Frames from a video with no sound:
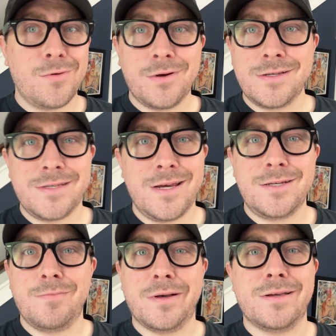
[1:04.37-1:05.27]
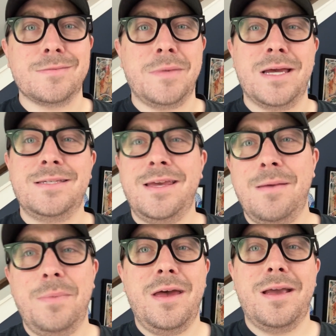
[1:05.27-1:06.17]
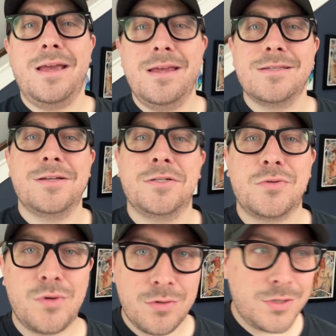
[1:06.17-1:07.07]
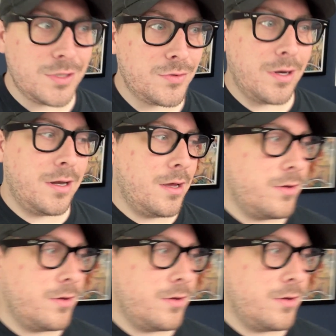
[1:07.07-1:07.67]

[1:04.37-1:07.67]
organization, because my skate bag is atrocious right now.